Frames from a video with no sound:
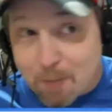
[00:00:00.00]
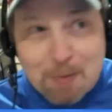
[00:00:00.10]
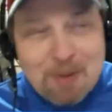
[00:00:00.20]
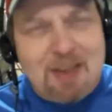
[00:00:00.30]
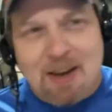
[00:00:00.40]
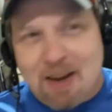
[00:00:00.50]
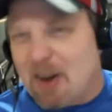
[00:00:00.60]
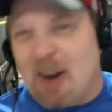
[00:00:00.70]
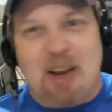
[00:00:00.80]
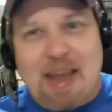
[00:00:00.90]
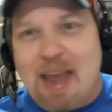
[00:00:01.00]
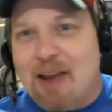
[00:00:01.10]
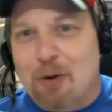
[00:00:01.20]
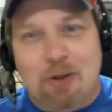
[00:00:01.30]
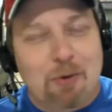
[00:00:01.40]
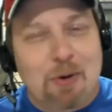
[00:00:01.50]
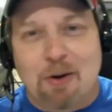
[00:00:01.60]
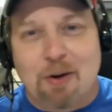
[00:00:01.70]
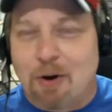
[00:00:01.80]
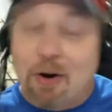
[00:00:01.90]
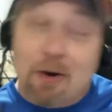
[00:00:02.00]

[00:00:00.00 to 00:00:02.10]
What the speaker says: maybe they can't do it 3 in a row.